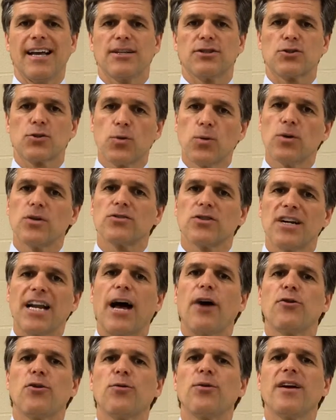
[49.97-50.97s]
Schools are
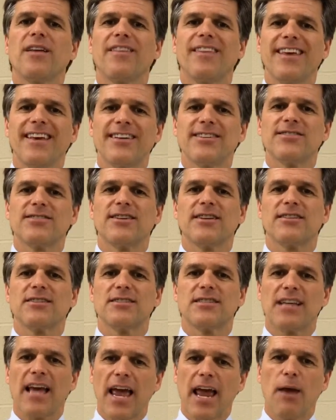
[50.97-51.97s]
now doing these
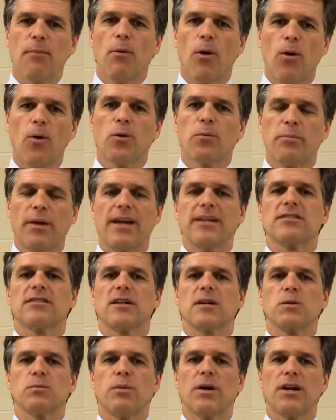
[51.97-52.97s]
same old
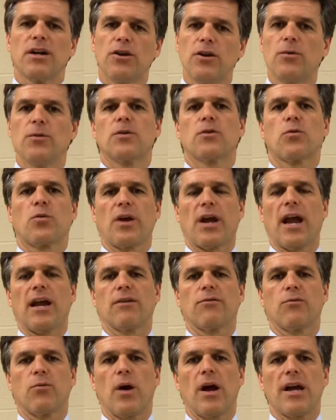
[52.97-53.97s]
basics, but in new and
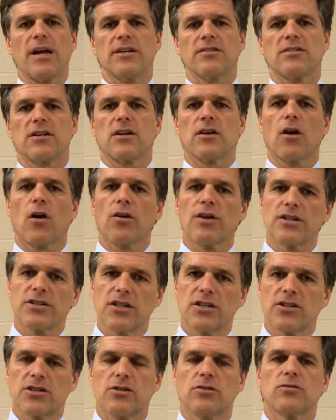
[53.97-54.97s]
creative ways,
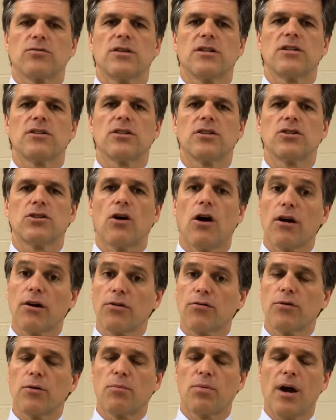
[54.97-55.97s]
encouraging children to talk
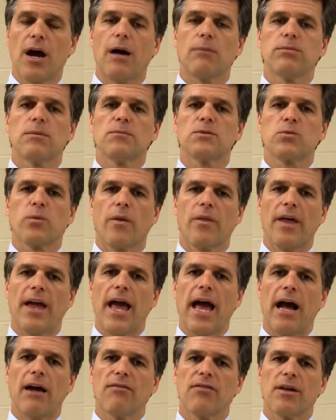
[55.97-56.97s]
through problems when
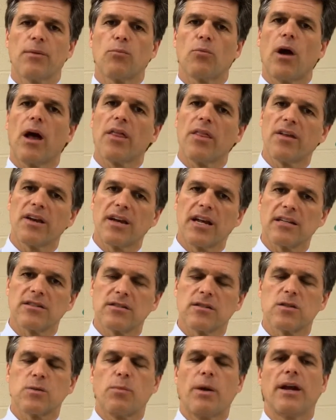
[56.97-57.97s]
they have them rather than
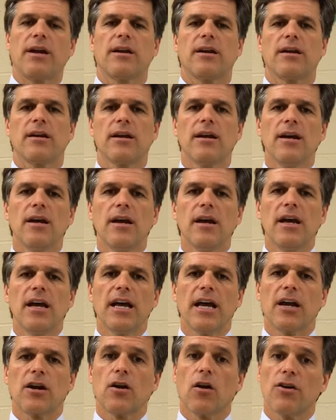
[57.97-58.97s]
get suspended.
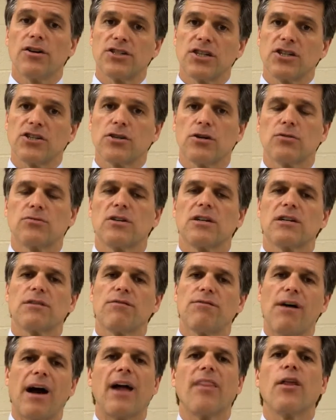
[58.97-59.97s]
Encouraging children to
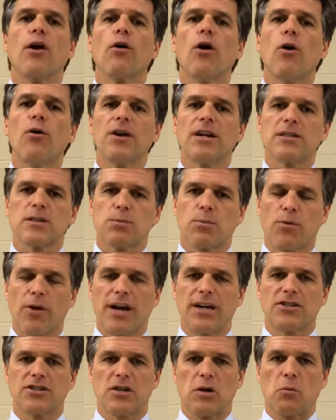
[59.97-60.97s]
find their own
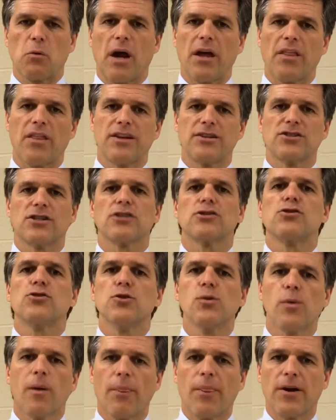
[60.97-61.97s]
inspiration rather than just
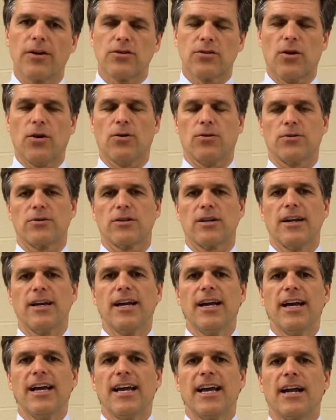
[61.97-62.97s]
do what they're told.
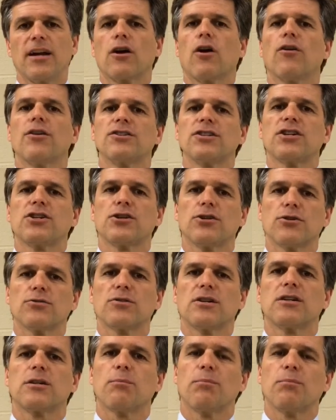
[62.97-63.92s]
Encouraging children